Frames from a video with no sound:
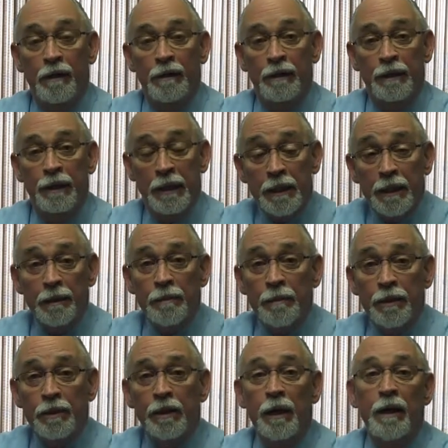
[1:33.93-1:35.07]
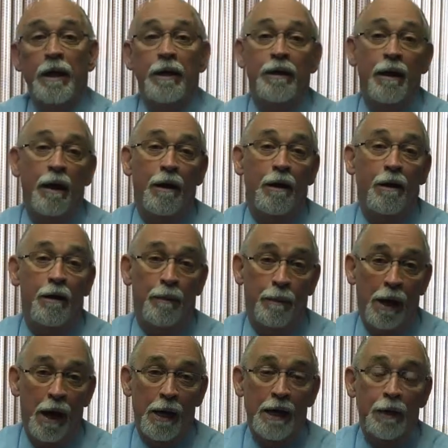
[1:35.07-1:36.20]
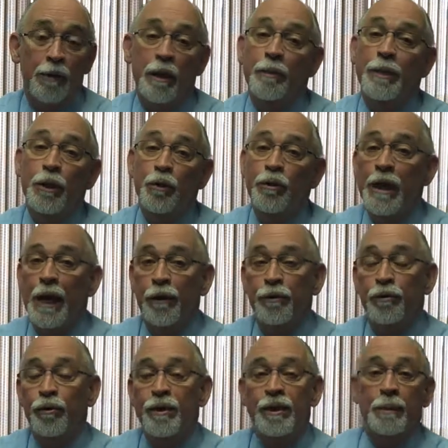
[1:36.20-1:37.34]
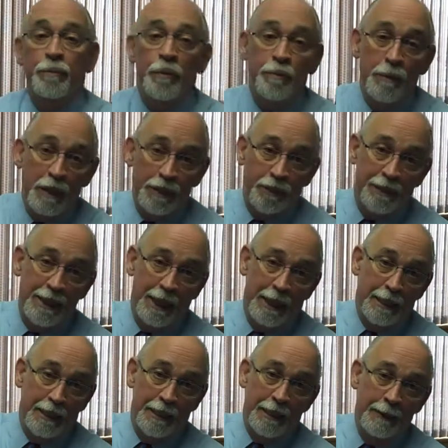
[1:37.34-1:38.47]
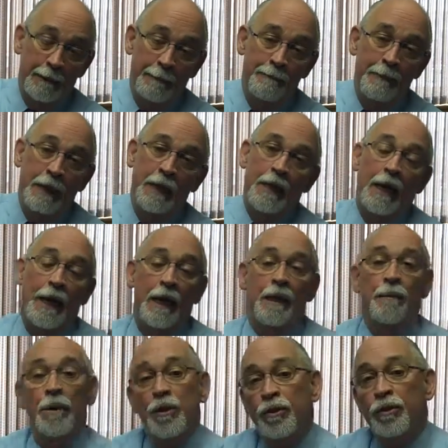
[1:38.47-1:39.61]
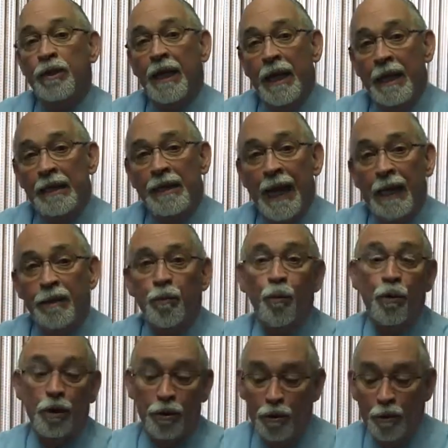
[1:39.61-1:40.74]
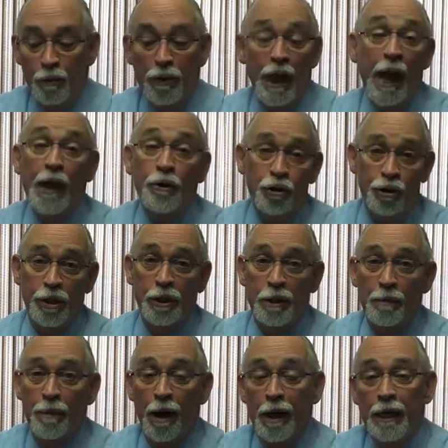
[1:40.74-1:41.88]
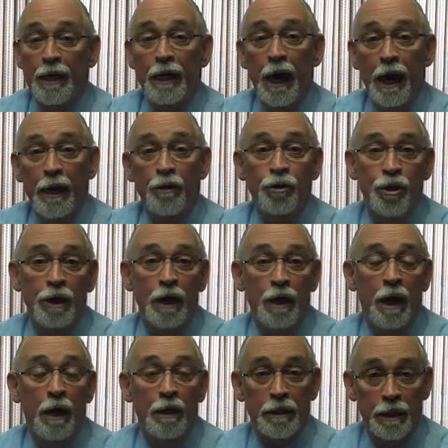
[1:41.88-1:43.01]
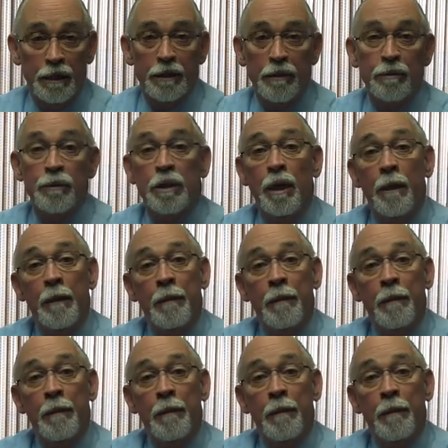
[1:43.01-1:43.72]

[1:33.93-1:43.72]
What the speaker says: systems of the body, and we're going to be doing that through a simple muscle test. And the muscle test has more to do with energy in the body, energy systems,